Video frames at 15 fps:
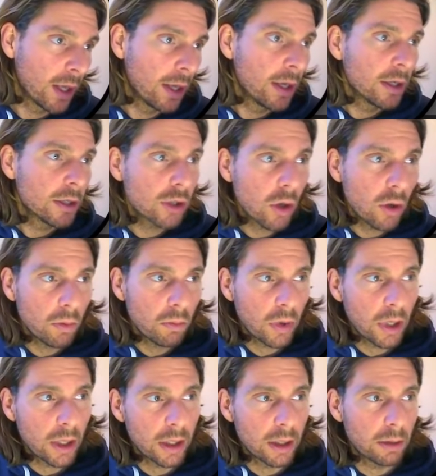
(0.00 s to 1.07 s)
So
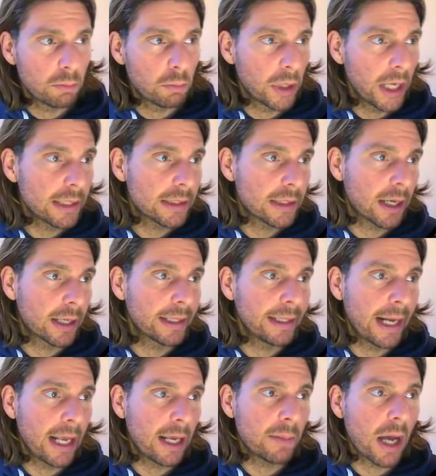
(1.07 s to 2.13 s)
let's
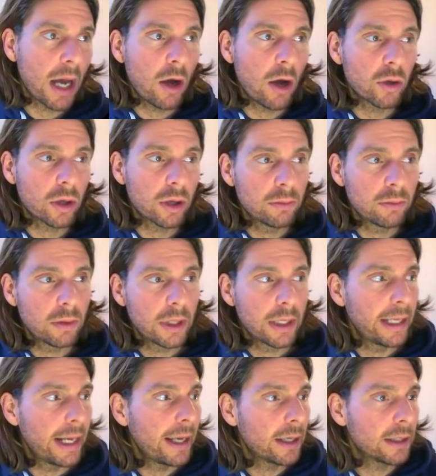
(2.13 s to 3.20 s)
rename our
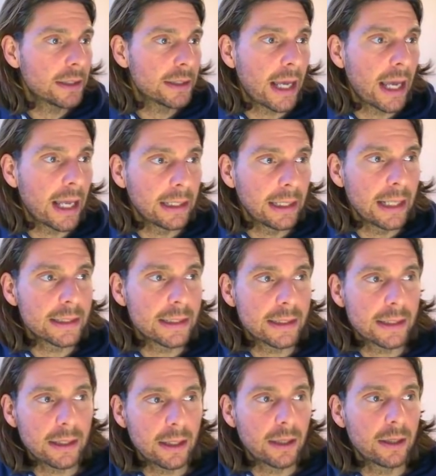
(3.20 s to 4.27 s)
layers and let's
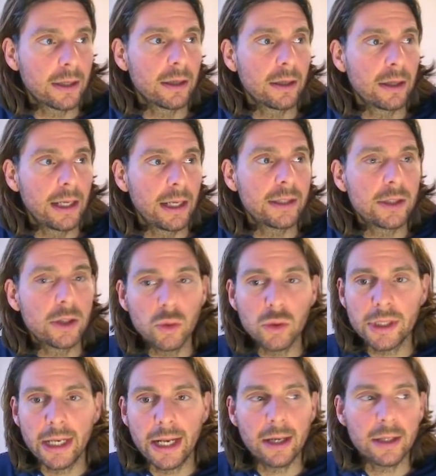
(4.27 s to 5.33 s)
use the
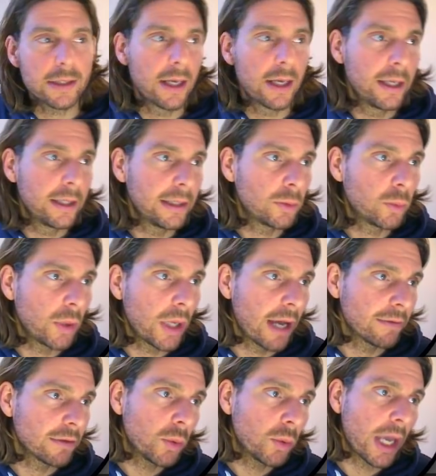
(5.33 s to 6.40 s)
layers that we have.
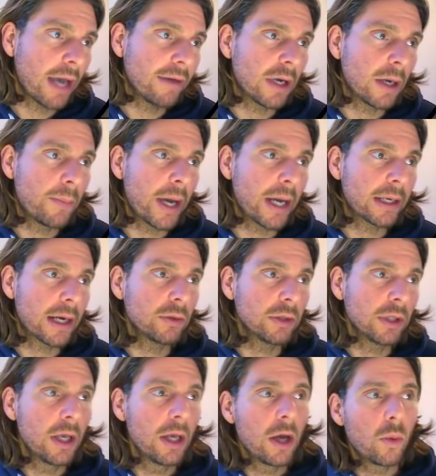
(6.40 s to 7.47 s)
So we have a background.
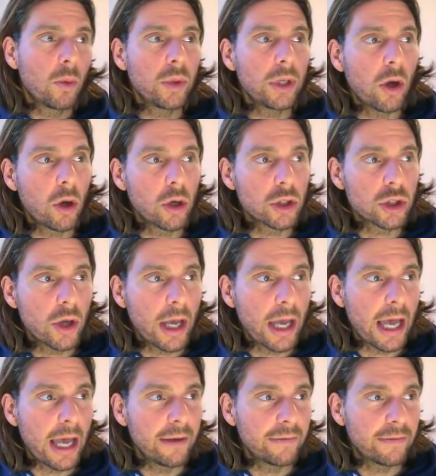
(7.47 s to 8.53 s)
We also
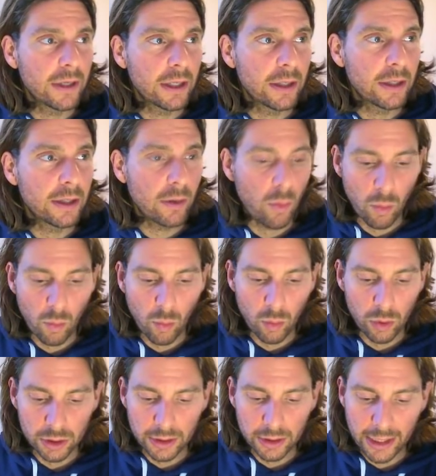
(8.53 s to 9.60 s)
have
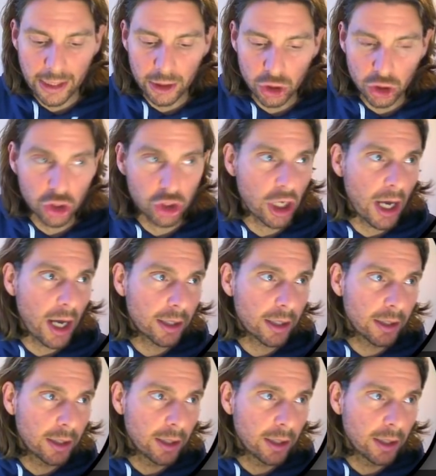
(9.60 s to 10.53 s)
a shark.